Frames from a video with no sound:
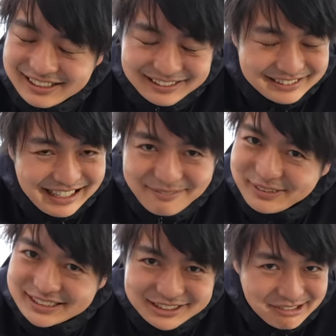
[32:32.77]

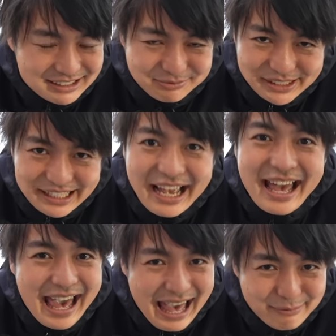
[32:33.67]
Yep, trust
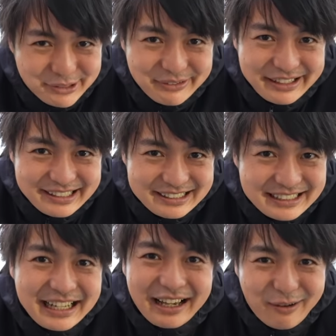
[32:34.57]
me, everywhere
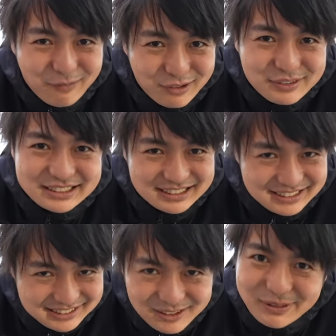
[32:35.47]
will be
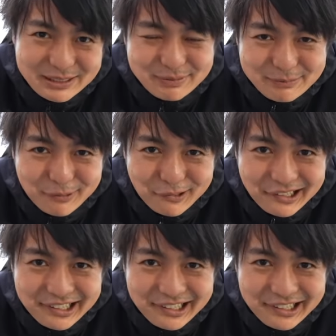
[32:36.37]
so many people.